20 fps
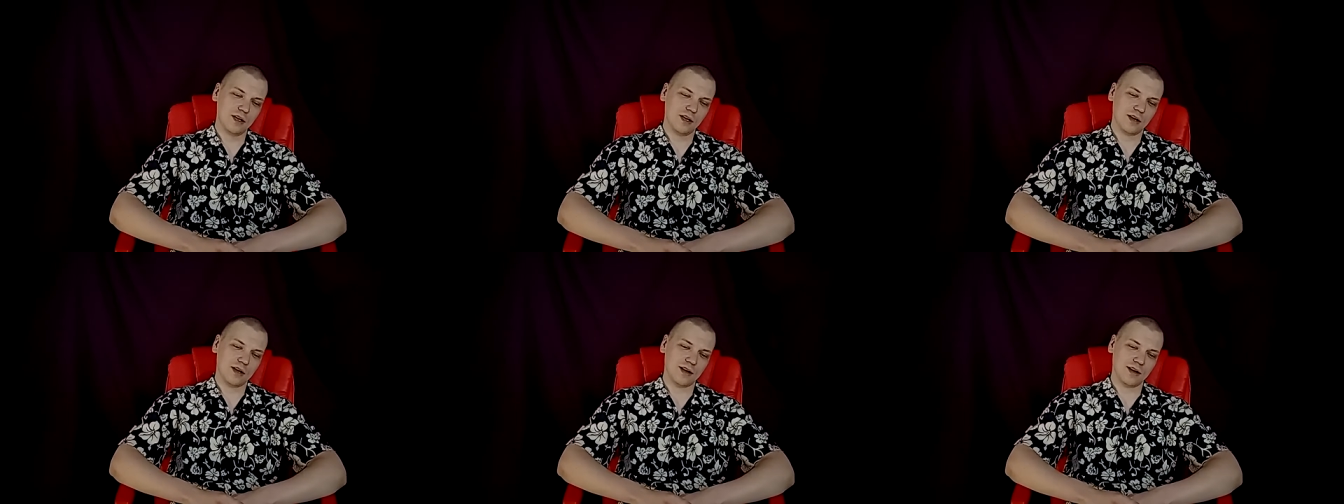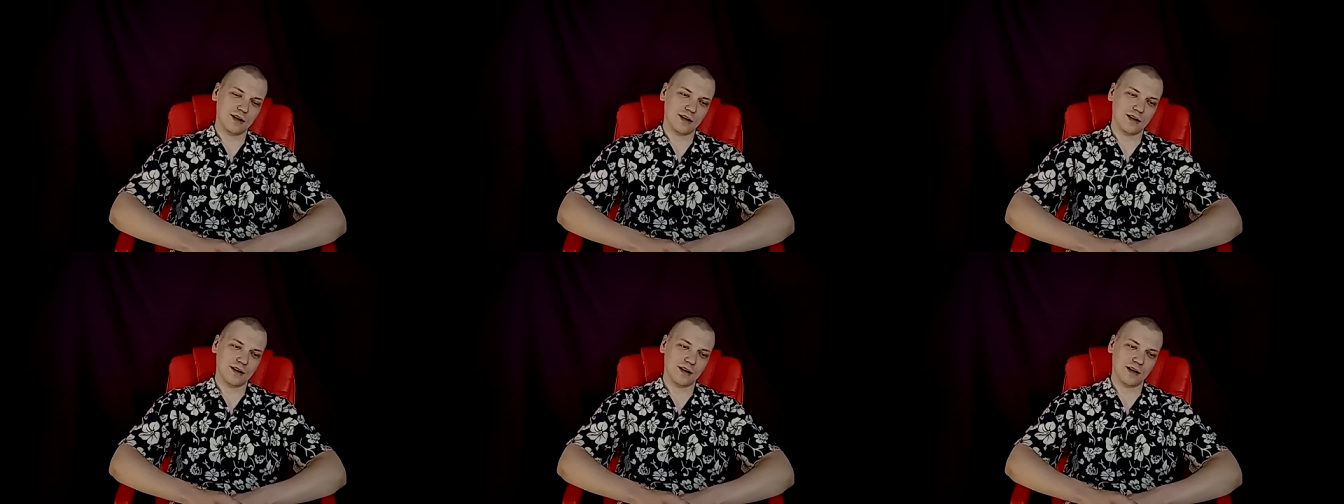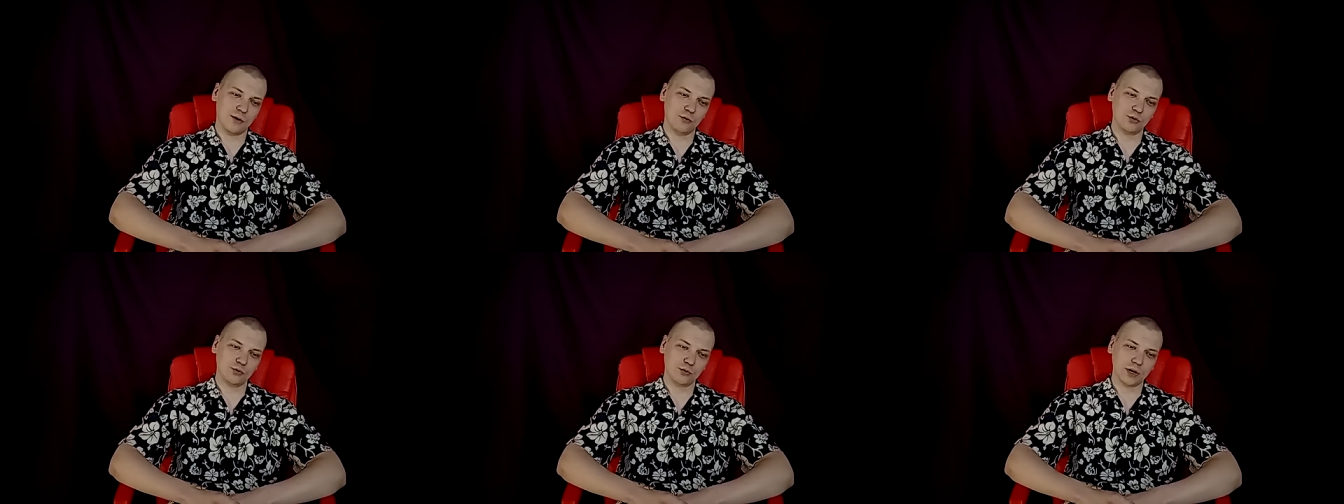Uh, I
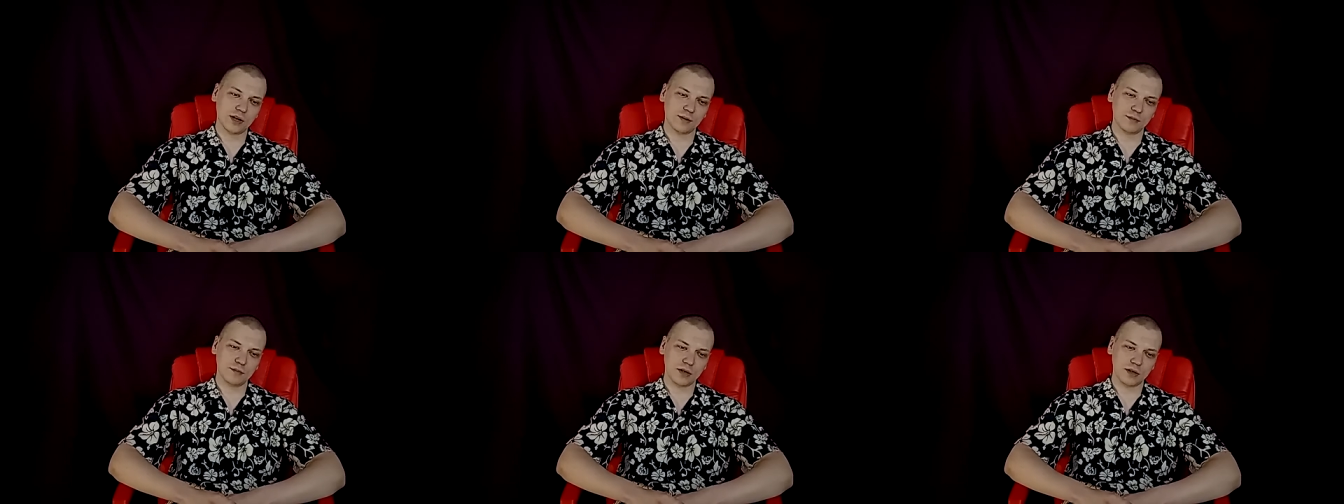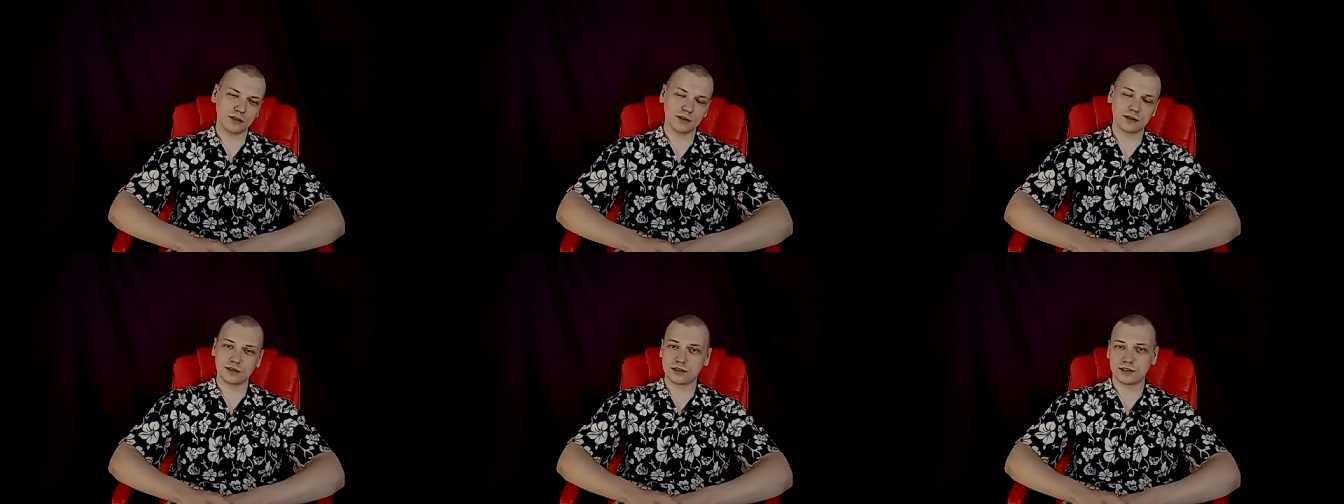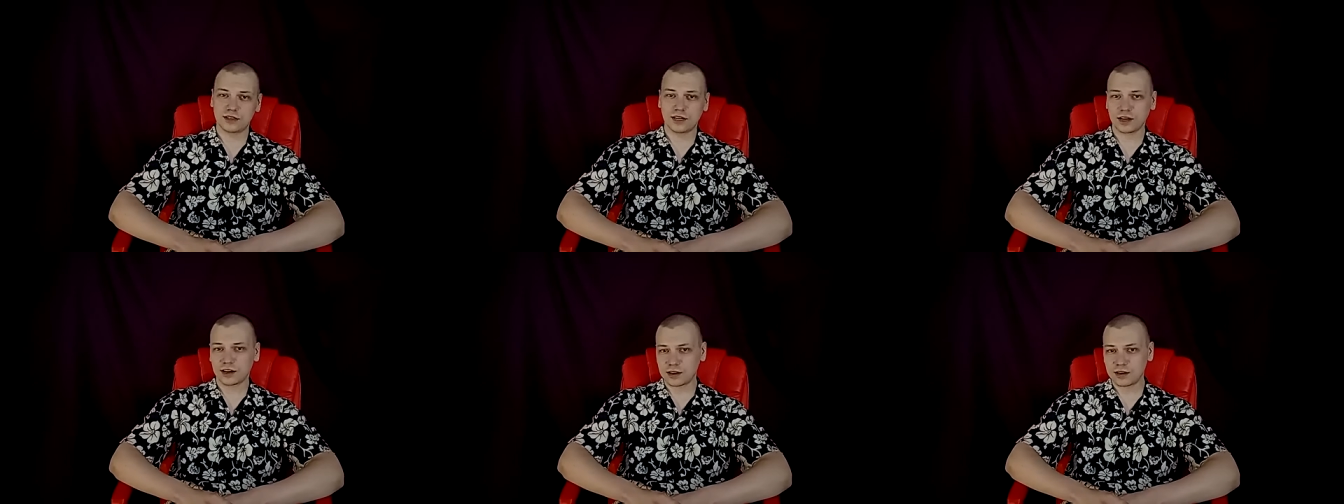would recommend this
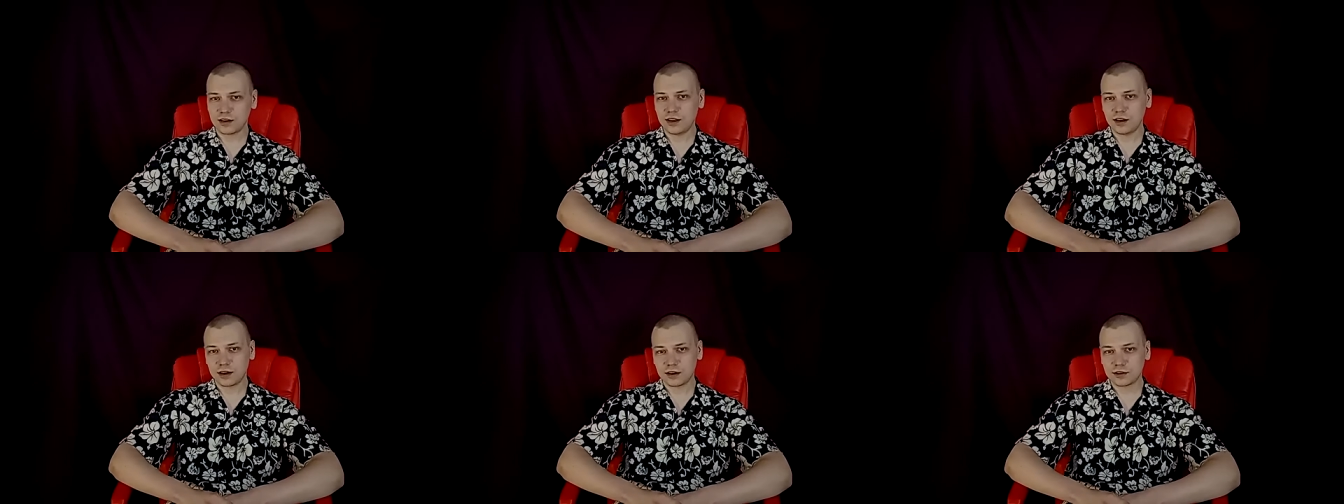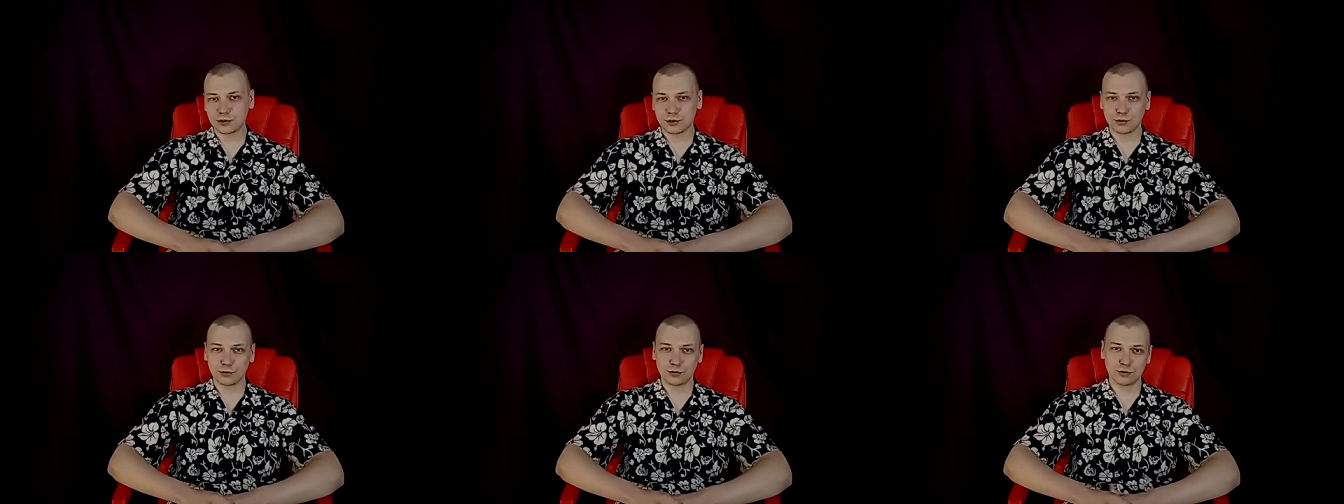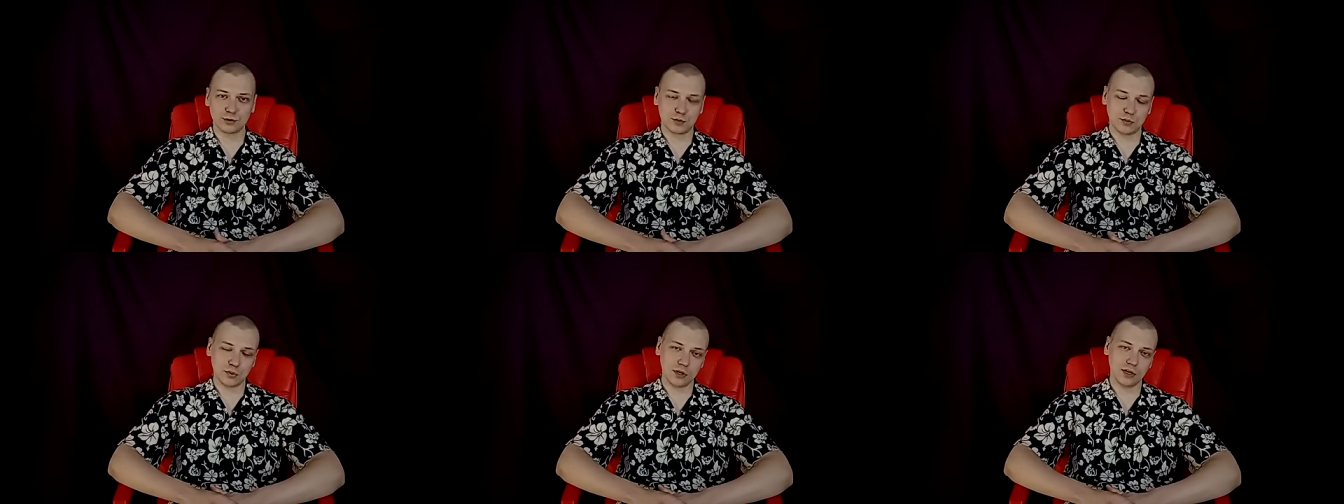technique, so to
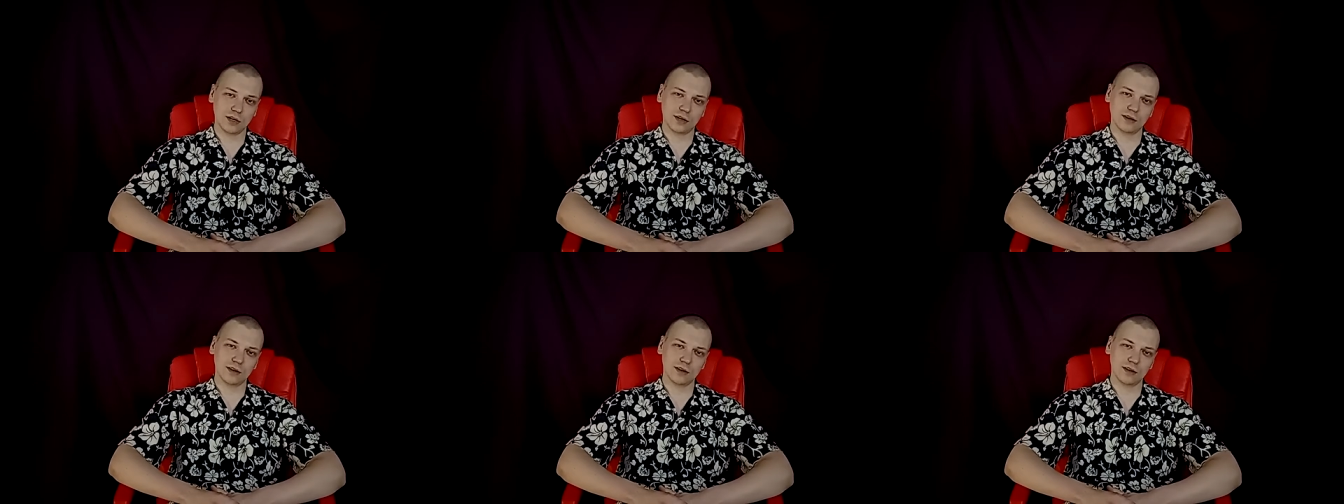speak.